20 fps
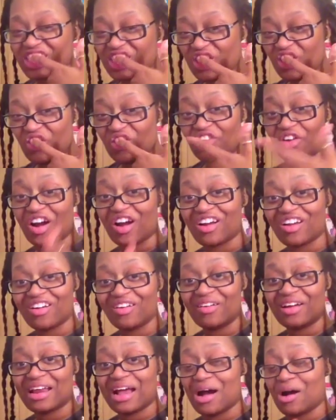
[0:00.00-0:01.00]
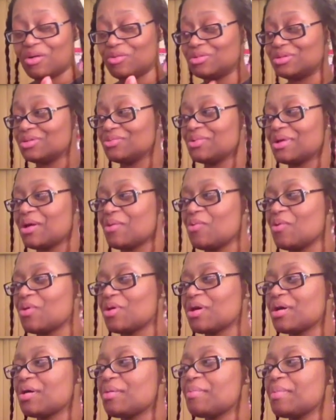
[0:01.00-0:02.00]
tooth hurt when I when I woke
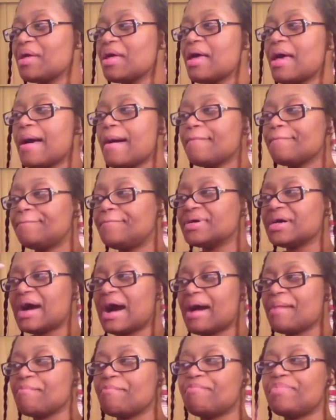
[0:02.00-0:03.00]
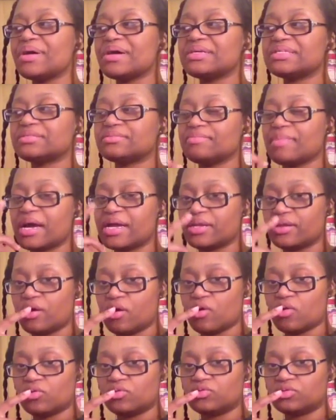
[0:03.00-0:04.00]
up. But I bust my
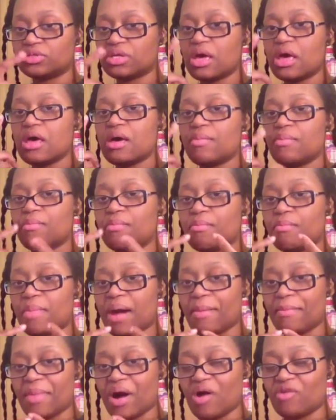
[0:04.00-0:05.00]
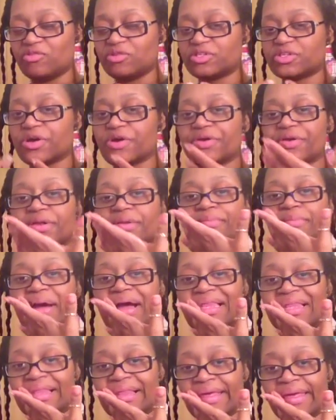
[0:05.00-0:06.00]
nose, my mouth was hurting, my
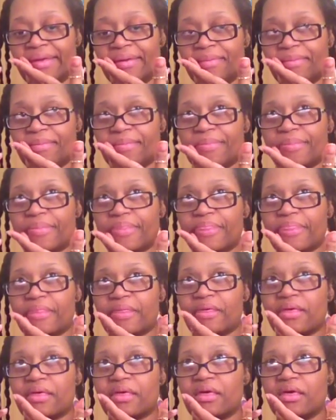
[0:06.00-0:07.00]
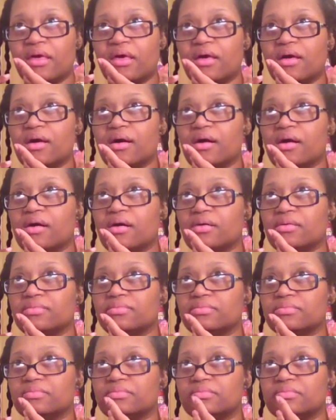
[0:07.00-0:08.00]
lip.
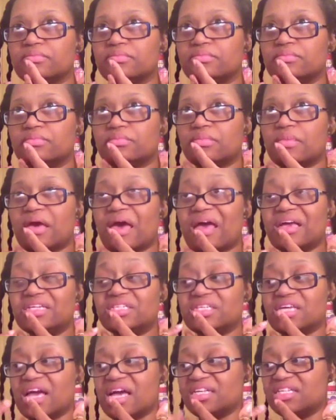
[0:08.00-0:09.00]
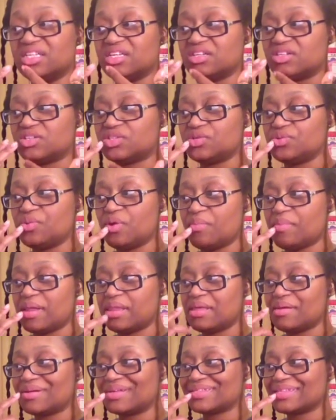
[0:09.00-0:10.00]
Um, actually, I did too on my
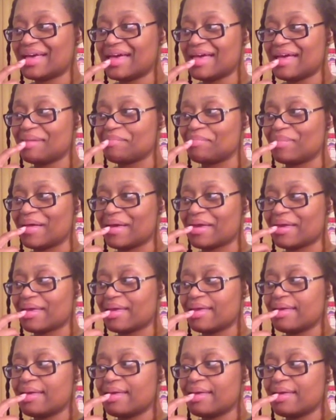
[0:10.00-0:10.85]
lip because I, I like,